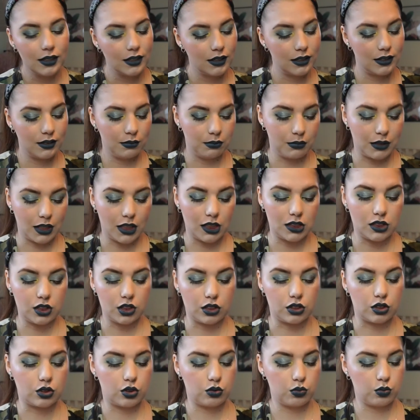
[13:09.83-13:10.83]
Um, I
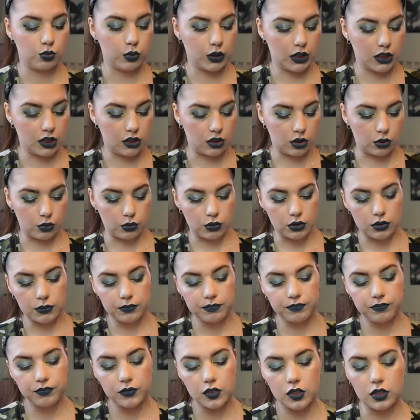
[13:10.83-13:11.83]
just really don't.
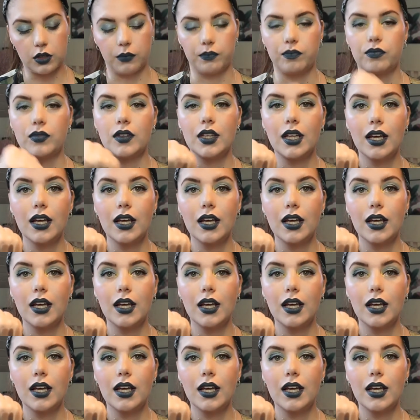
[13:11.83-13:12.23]
So.